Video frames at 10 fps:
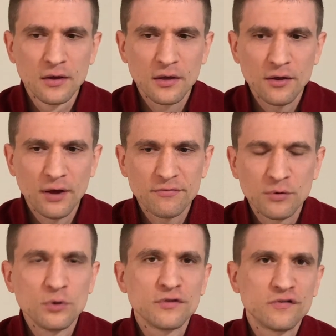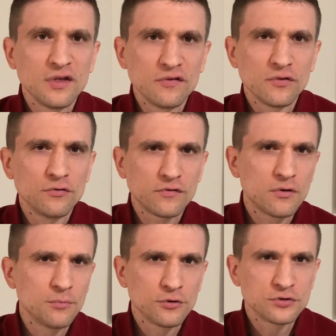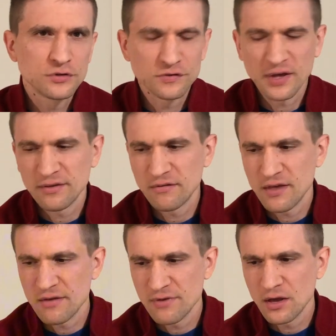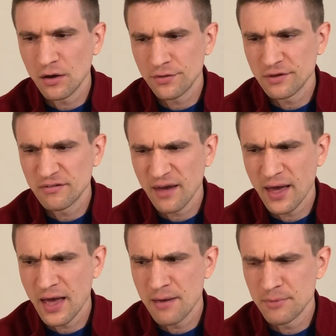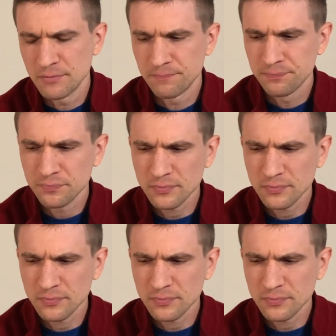everyone sees those commercials on TV all the time, and